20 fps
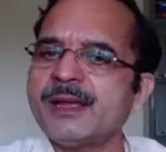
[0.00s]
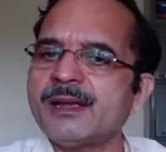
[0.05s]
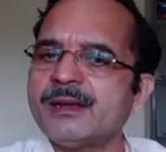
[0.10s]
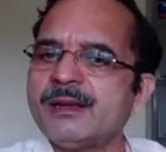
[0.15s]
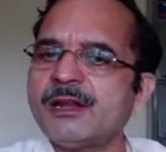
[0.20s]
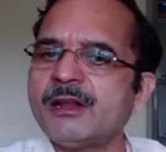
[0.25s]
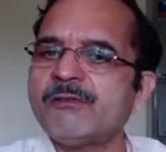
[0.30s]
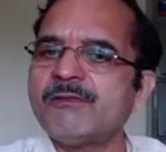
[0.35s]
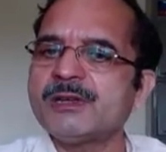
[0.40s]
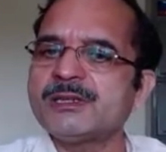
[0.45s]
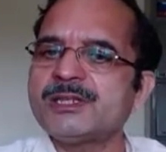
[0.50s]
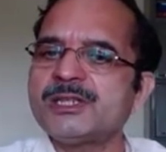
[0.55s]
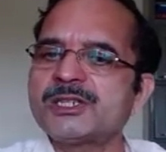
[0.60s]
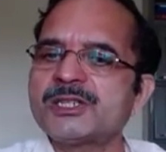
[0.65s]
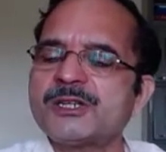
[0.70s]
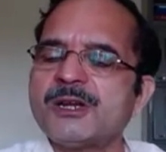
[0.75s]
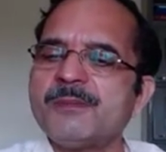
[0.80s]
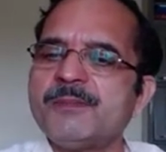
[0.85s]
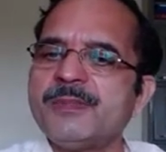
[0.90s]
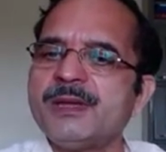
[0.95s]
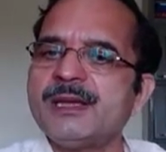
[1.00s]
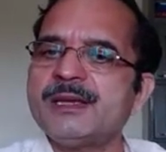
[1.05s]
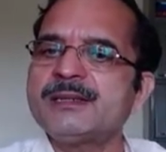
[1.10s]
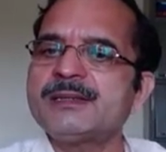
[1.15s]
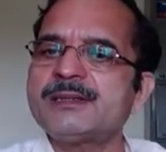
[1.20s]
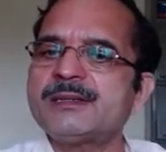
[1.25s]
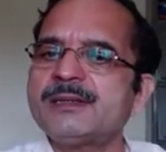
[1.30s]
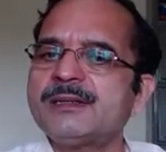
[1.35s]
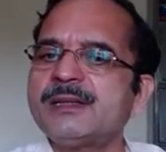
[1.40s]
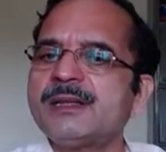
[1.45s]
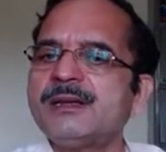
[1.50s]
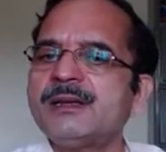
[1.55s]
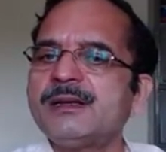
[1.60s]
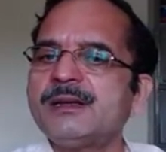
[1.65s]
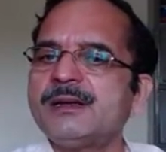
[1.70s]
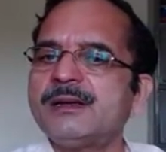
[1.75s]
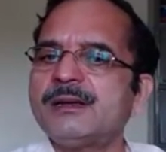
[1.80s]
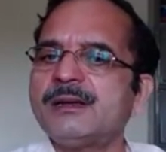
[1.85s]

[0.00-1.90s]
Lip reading: nervous system is the